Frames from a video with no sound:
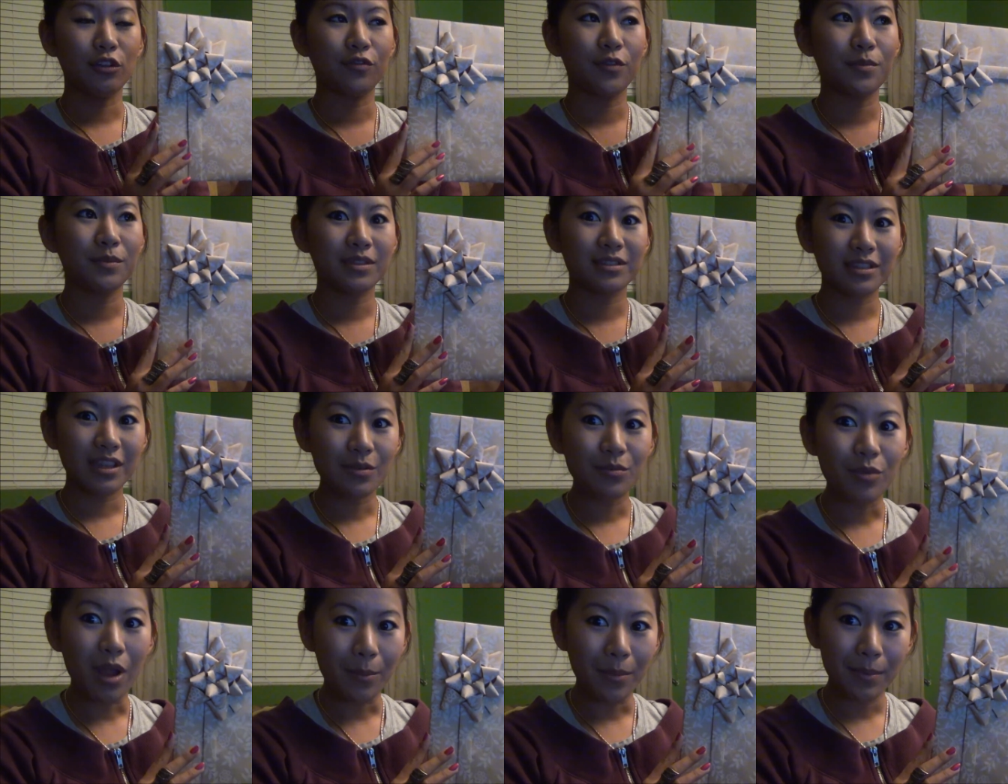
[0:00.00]
from the
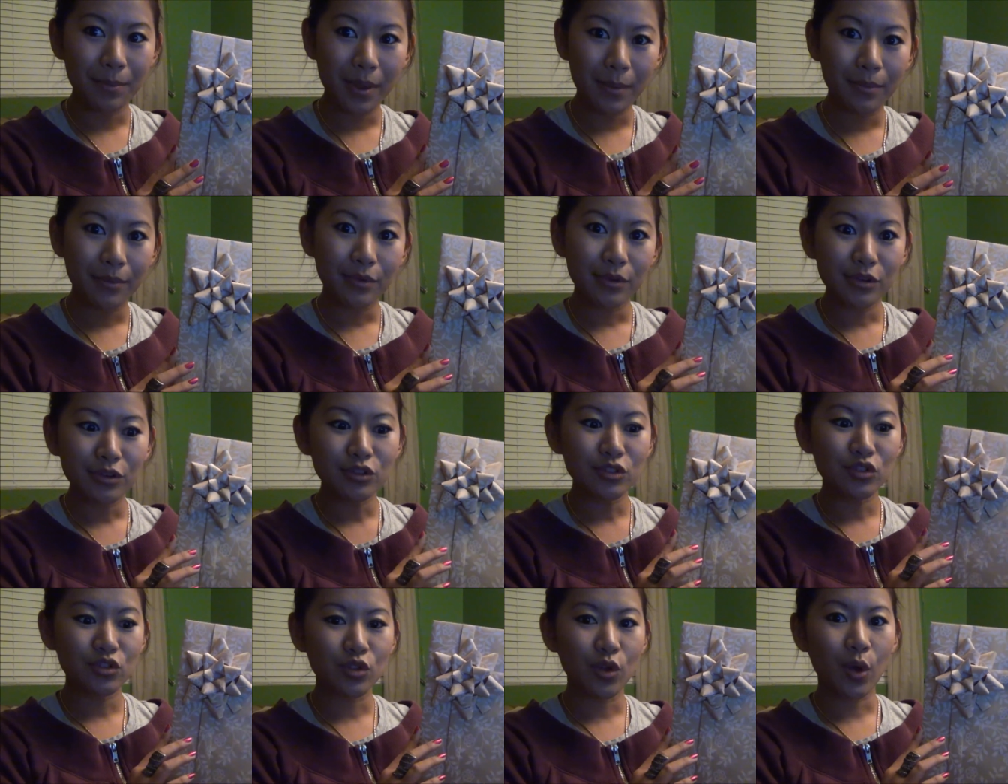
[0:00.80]
same wrapping
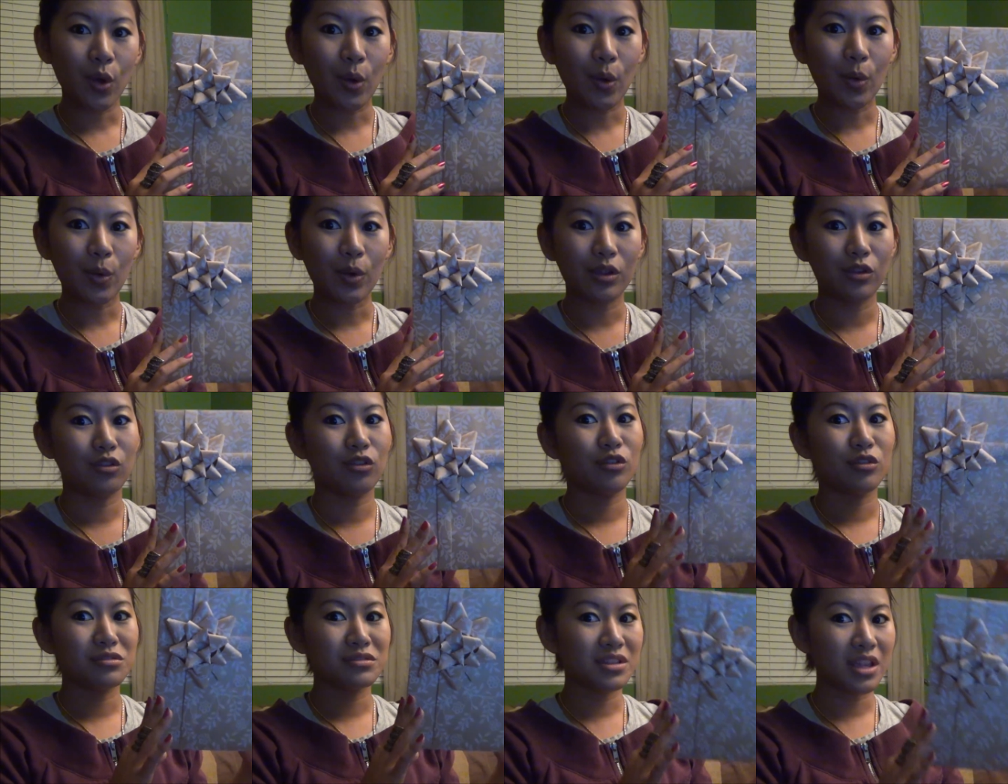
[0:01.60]
paper, so
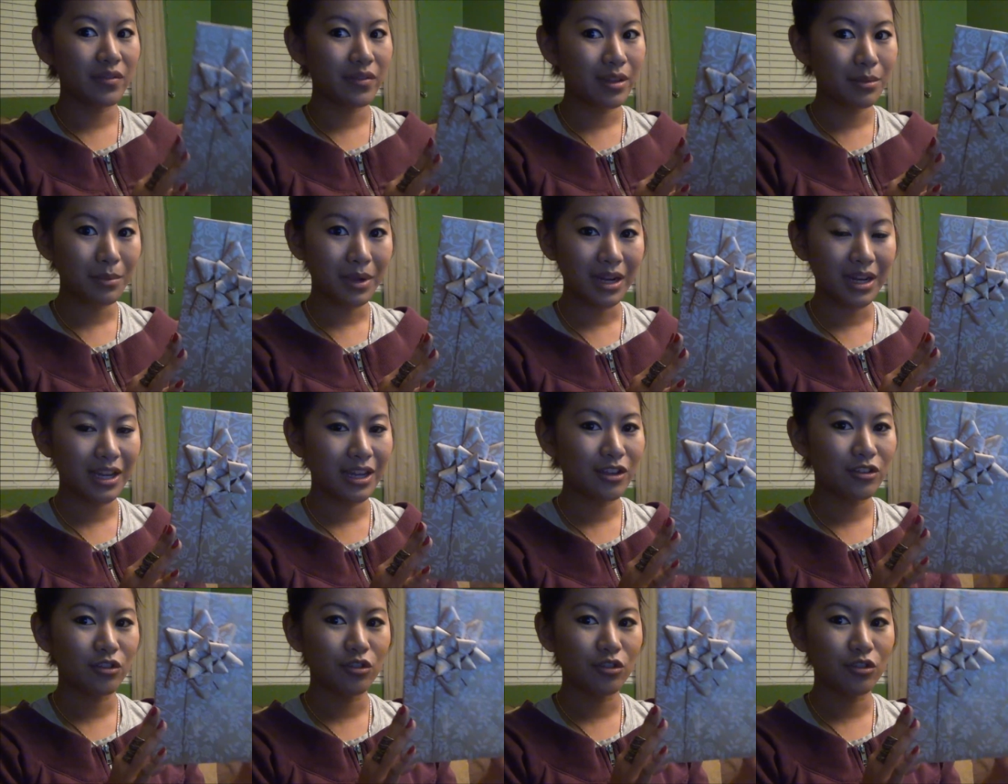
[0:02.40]
you're saving money,